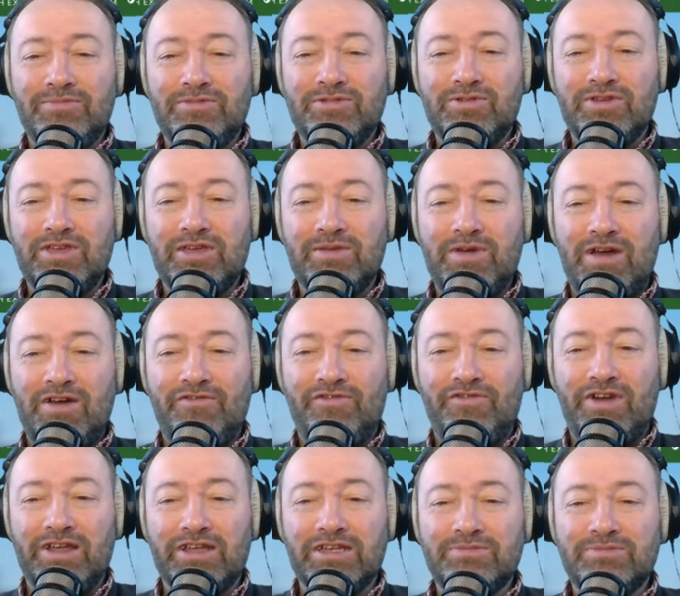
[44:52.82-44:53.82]
talking about
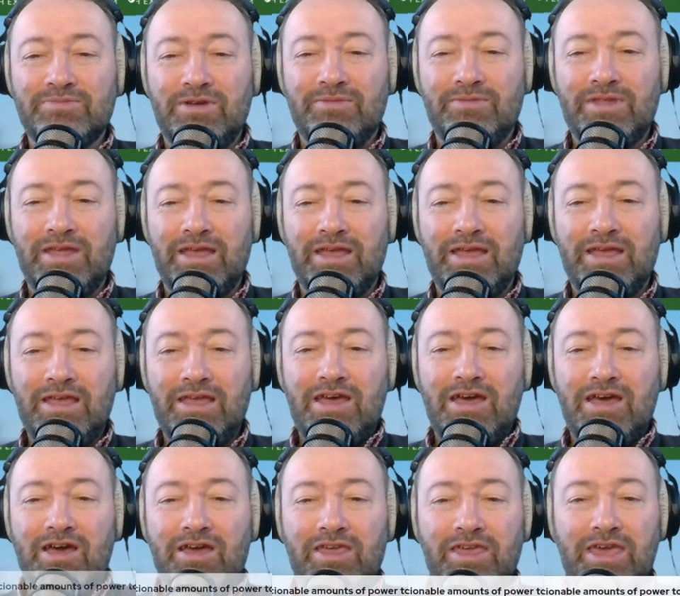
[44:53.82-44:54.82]
Frank's mum there.
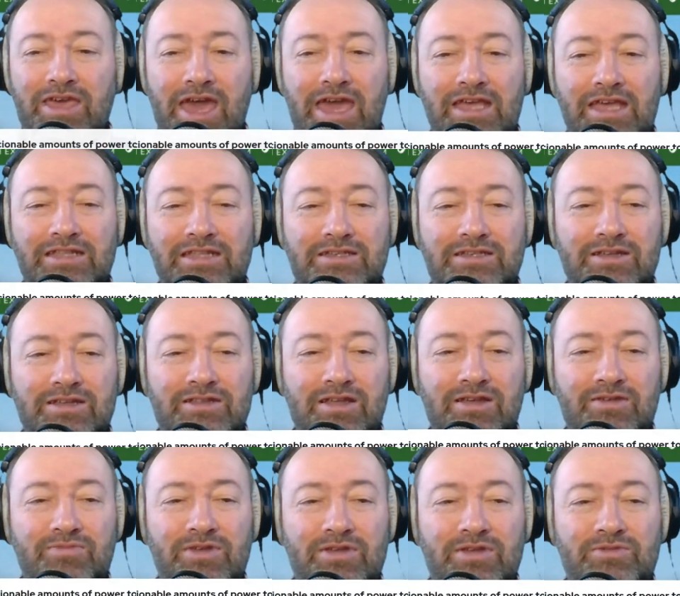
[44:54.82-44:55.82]
Kate,
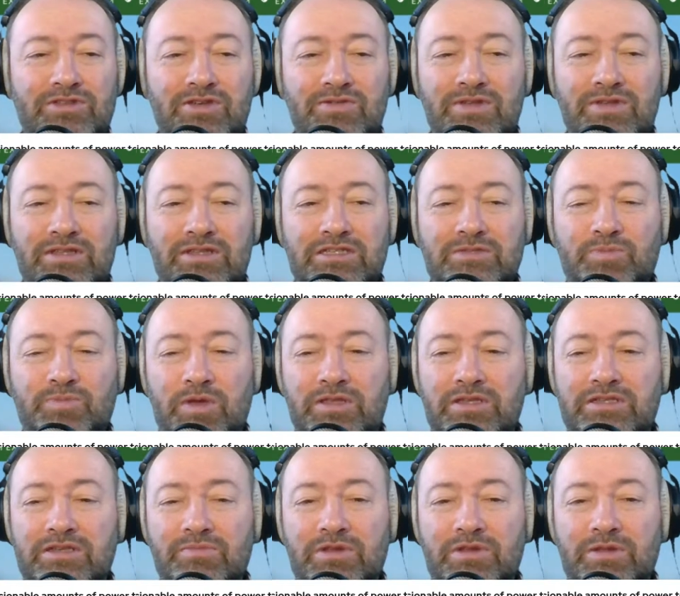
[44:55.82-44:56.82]
we do need to speak to
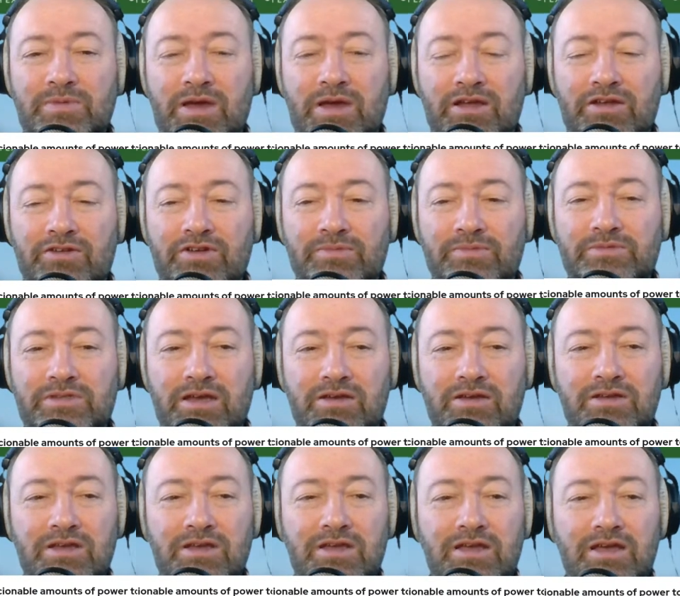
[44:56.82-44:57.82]
somebody about crypto.
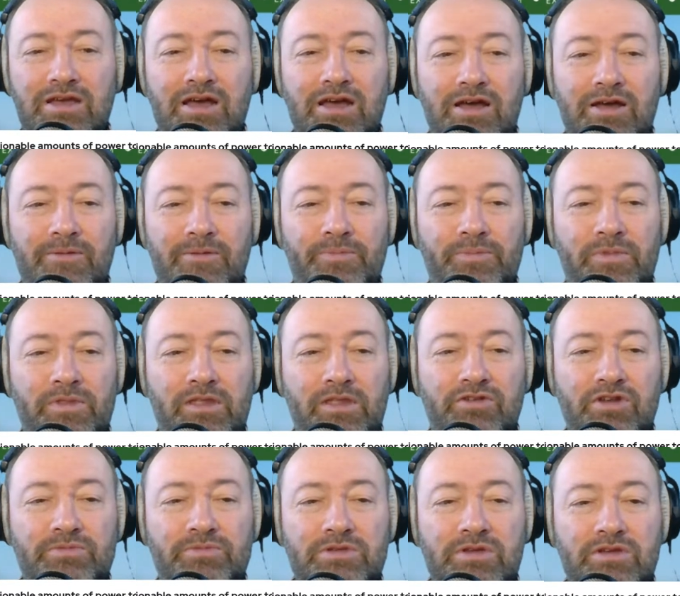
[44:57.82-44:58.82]

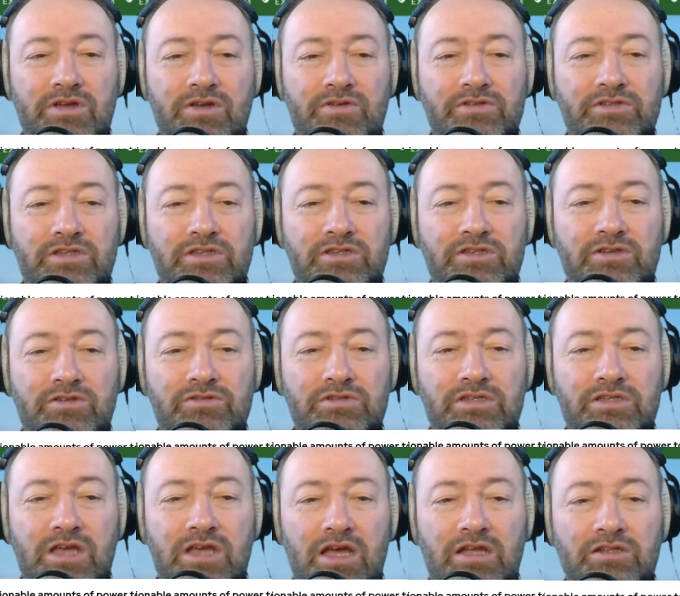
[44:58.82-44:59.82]
Cryptocurrency
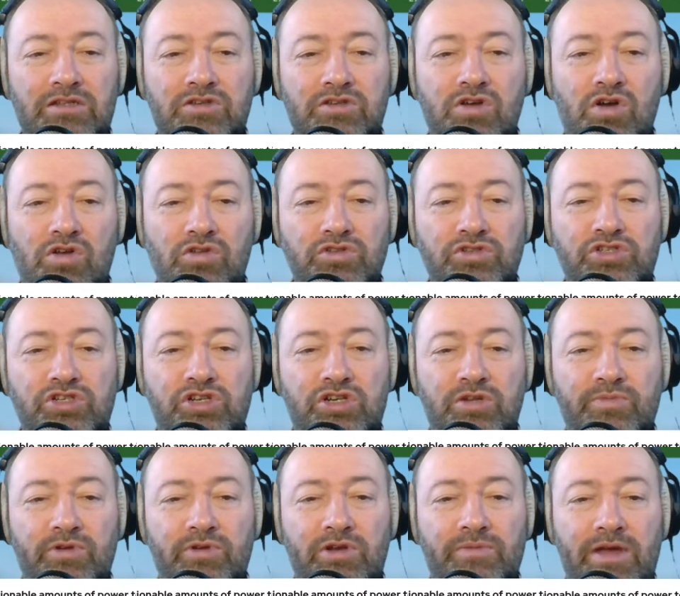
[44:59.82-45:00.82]
uses
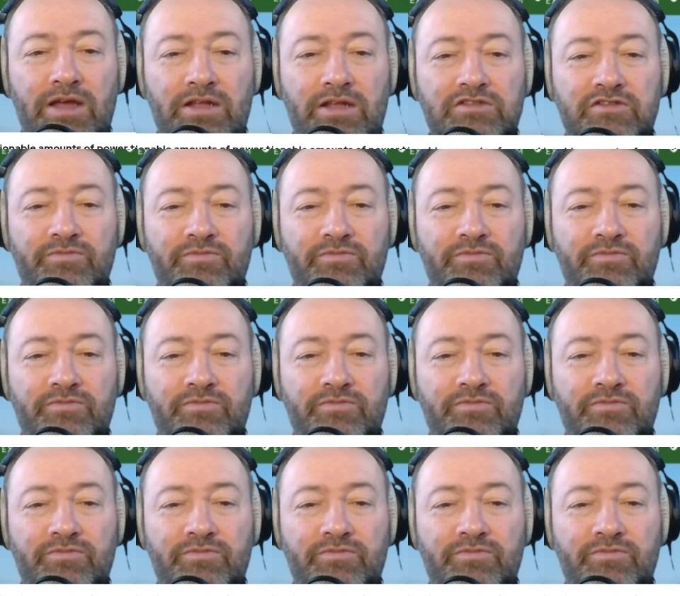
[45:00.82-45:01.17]
unconscionable amounts